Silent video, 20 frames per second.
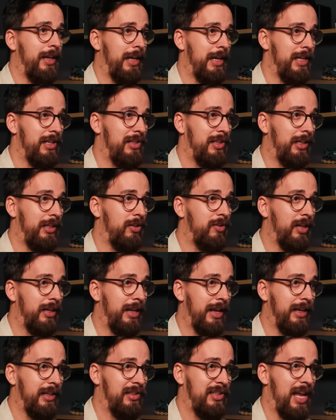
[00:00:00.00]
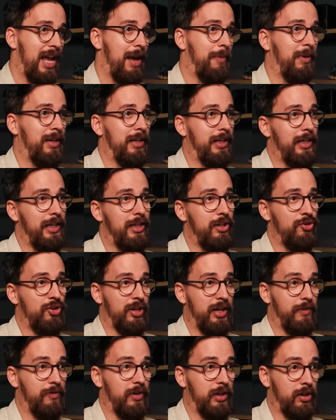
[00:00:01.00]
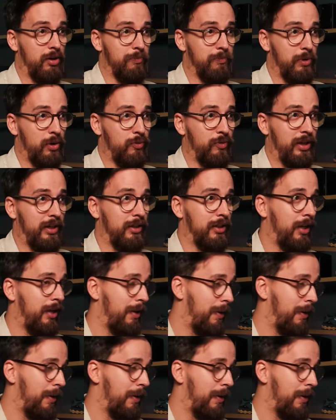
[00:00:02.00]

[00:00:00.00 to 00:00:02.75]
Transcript: is that you can examine each and every component